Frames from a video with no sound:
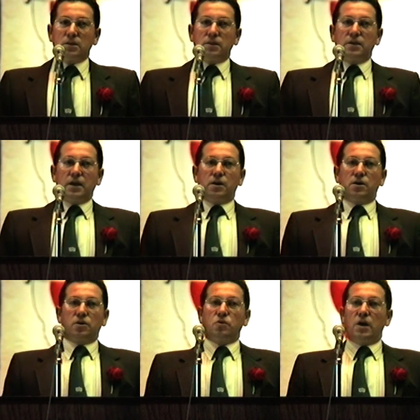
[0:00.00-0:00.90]
that they
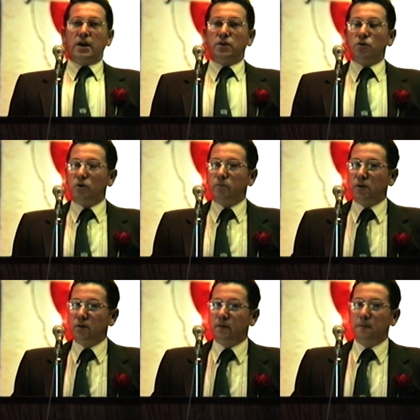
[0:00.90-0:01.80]
are quite
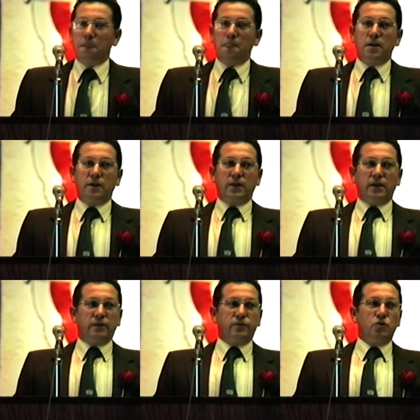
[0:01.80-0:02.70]
normal and they
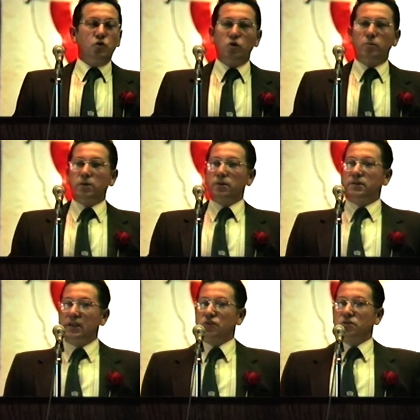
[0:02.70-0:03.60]
live normal,
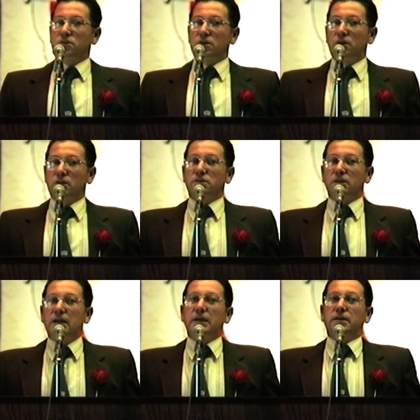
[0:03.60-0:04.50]
decent, honest
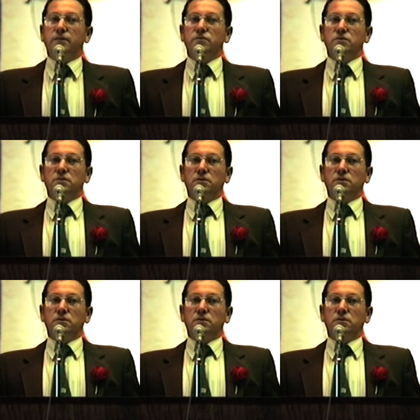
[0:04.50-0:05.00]
lives.